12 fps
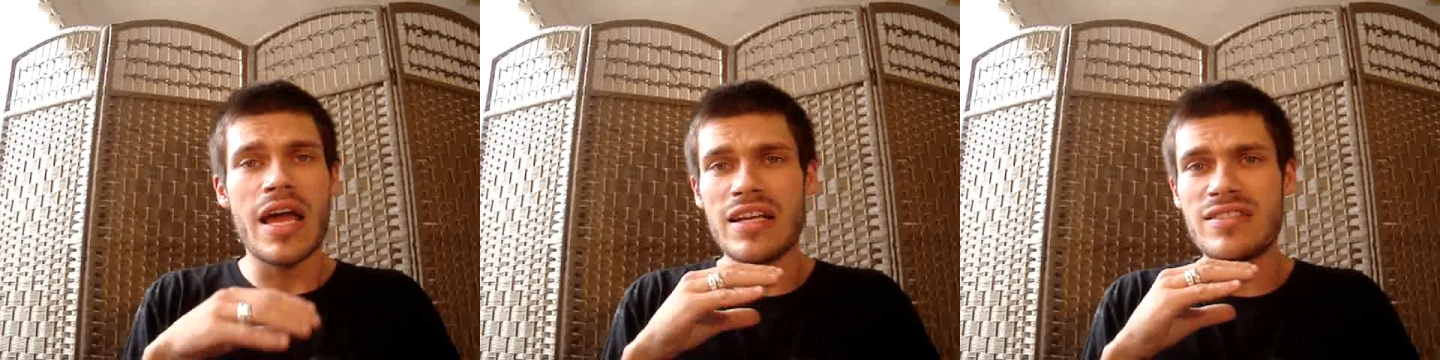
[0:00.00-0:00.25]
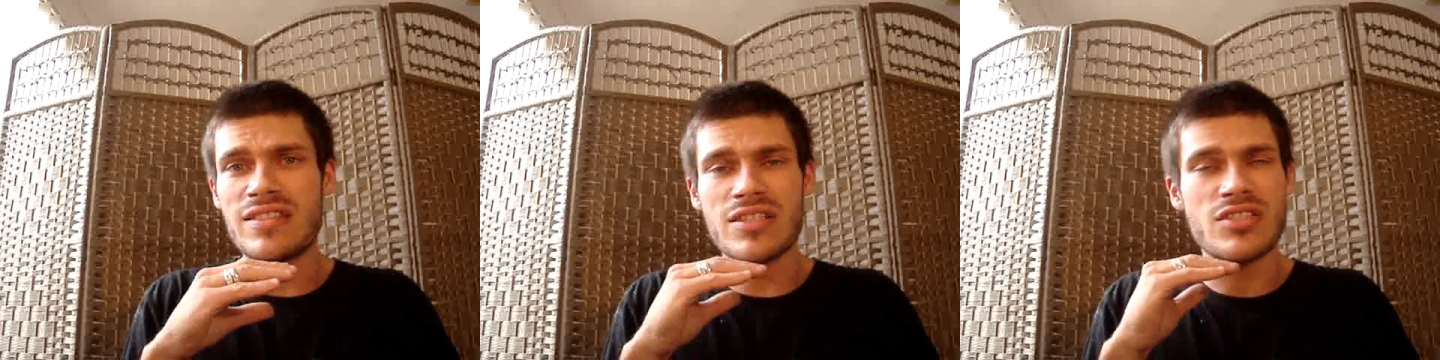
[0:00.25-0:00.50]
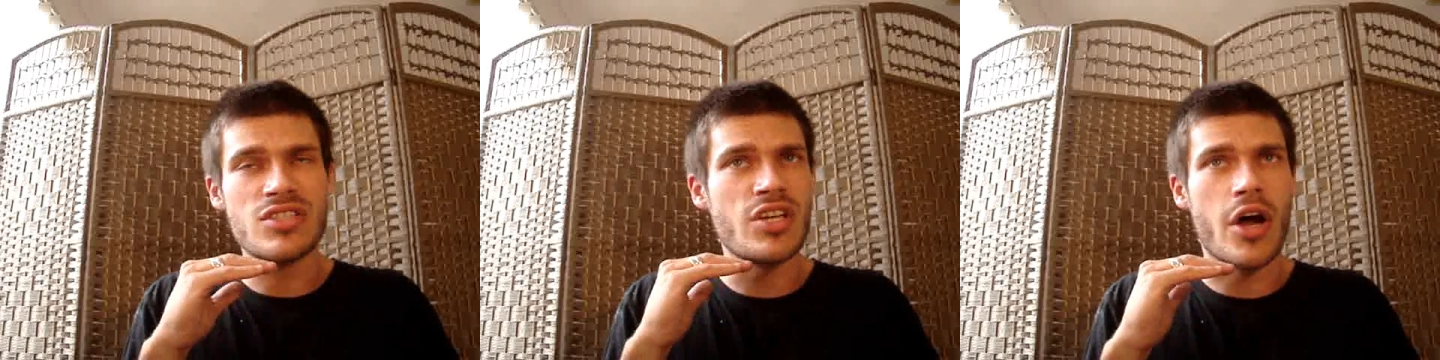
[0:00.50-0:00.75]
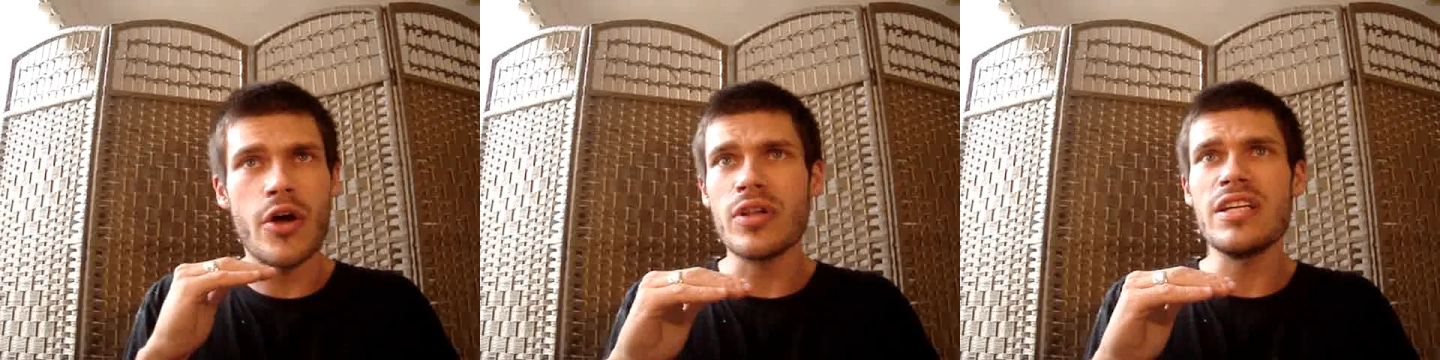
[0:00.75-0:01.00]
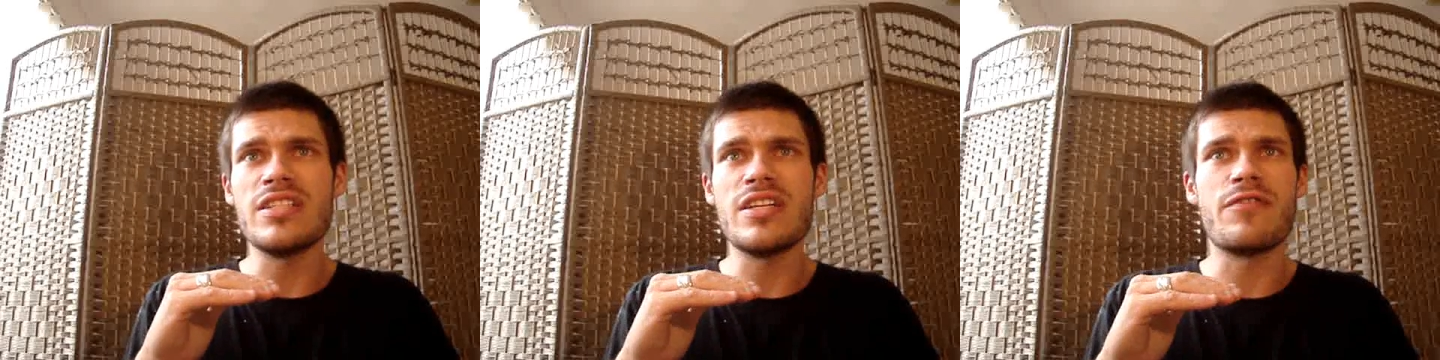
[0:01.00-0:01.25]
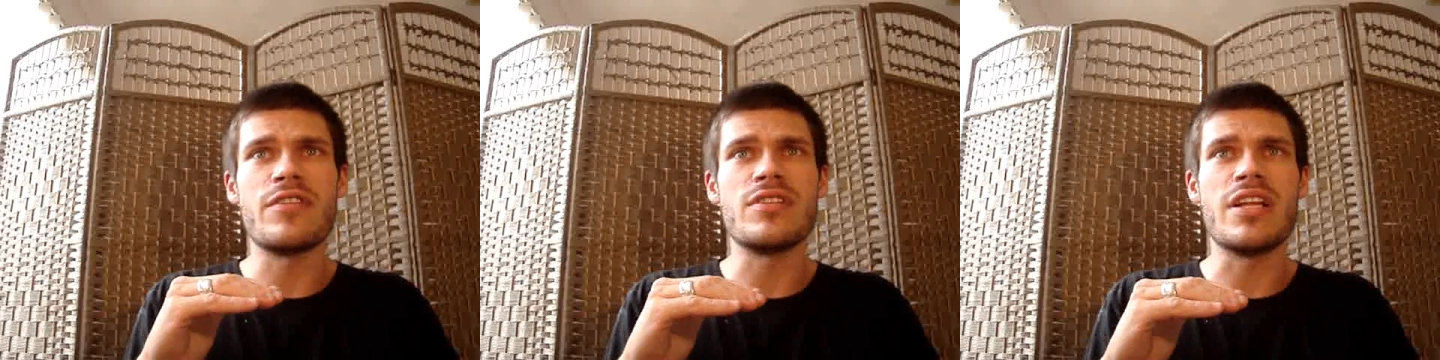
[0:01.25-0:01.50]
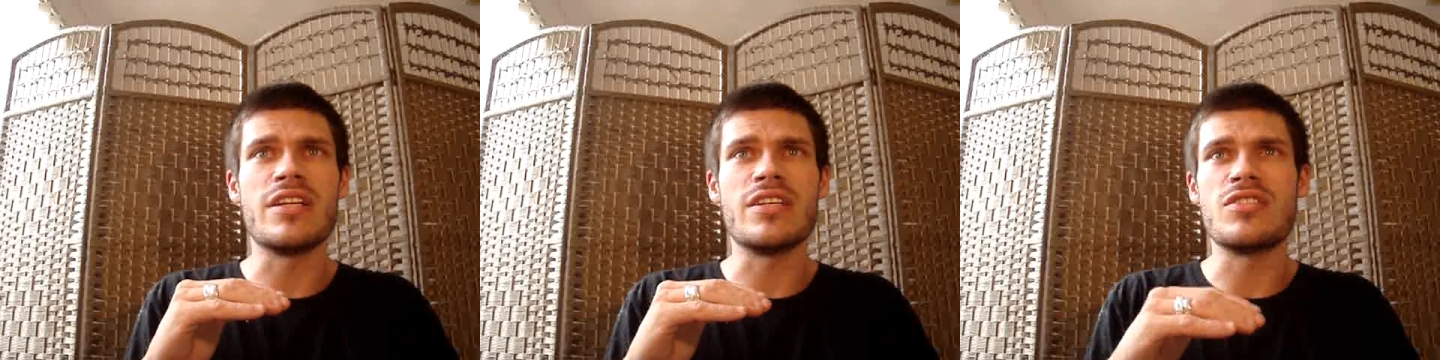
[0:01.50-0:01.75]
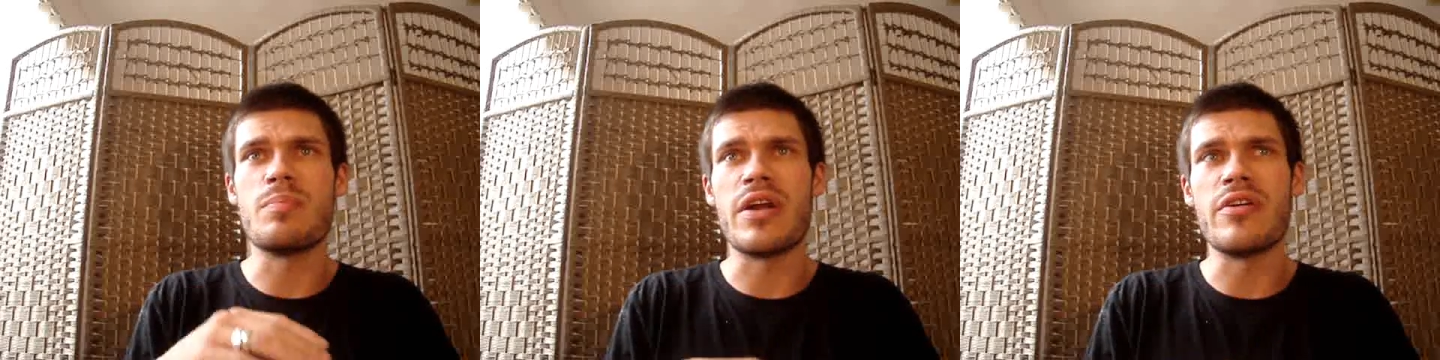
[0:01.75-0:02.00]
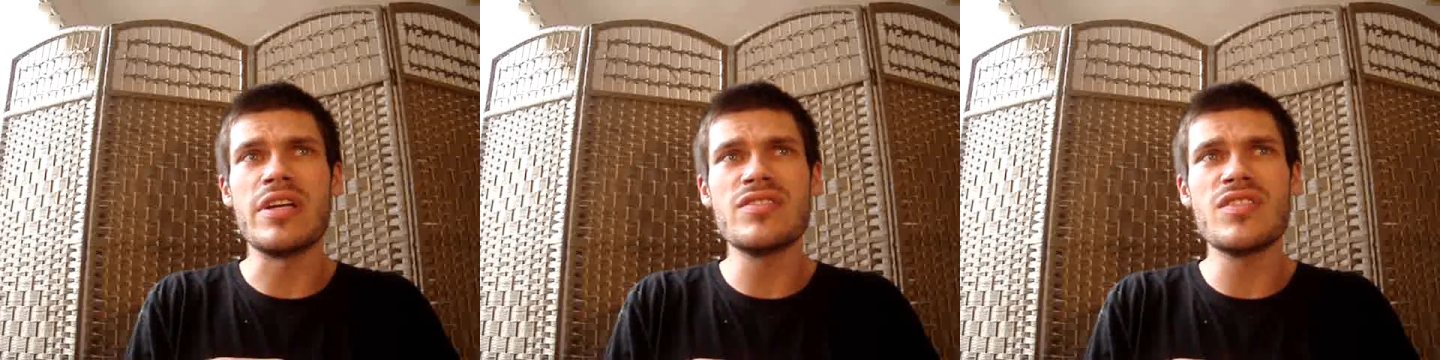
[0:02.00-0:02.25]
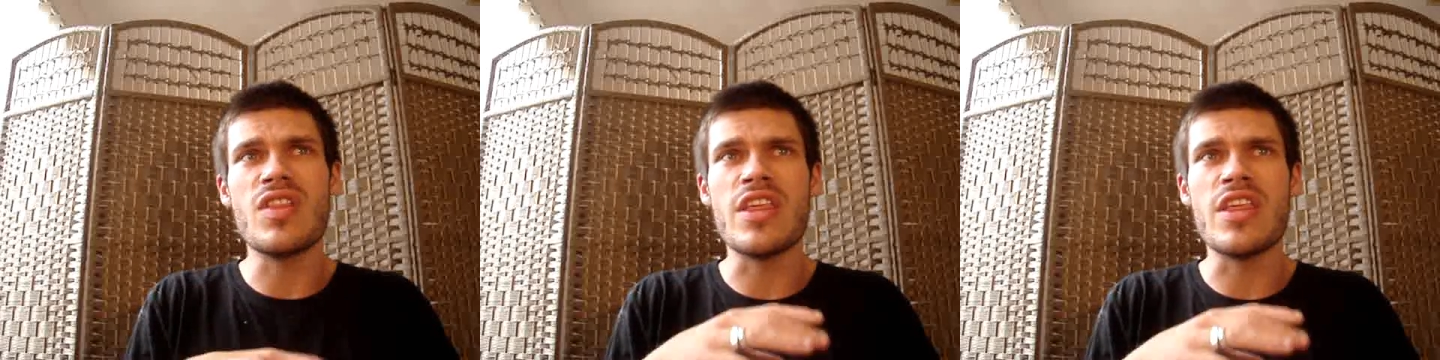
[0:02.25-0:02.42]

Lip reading: It's a totally different experience.